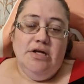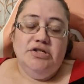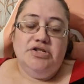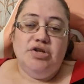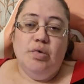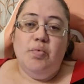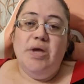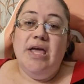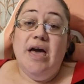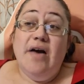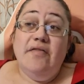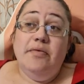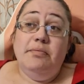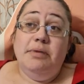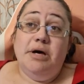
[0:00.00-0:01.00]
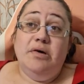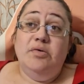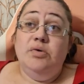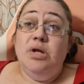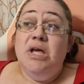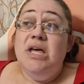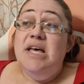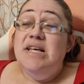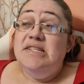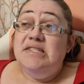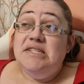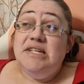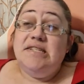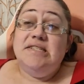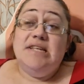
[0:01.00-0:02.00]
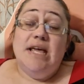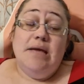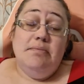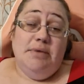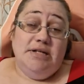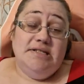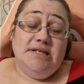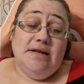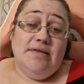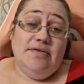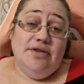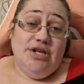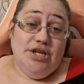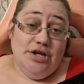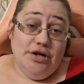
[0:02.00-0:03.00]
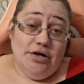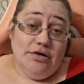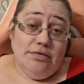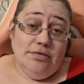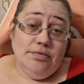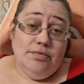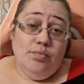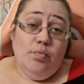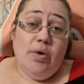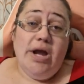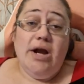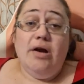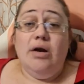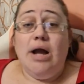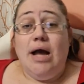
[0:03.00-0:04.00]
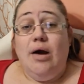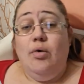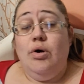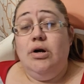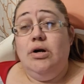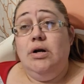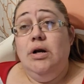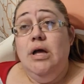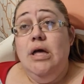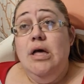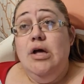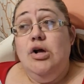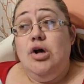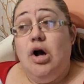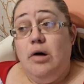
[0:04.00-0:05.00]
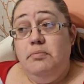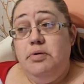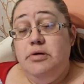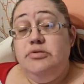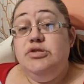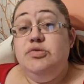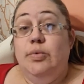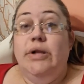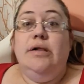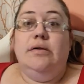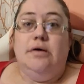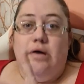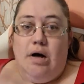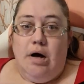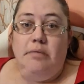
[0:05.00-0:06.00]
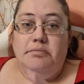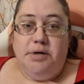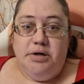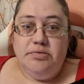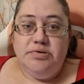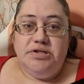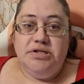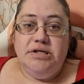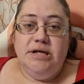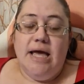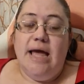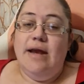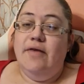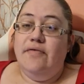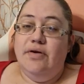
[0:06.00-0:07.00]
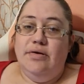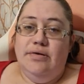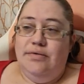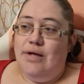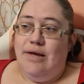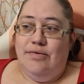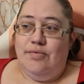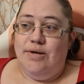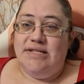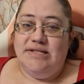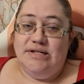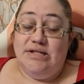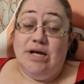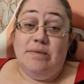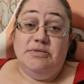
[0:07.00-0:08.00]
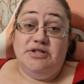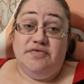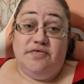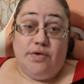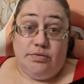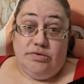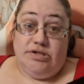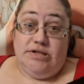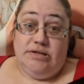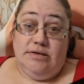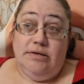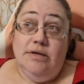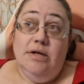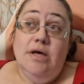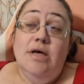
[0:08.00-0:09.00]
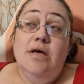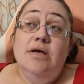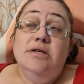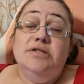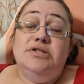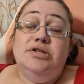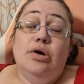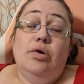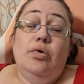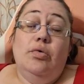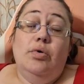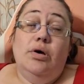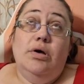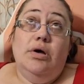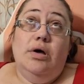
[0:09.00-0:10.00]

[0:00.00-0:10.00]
So we have about 6 to 8 months out of the year where our compost will compost, and the rest of the time it's frozen. So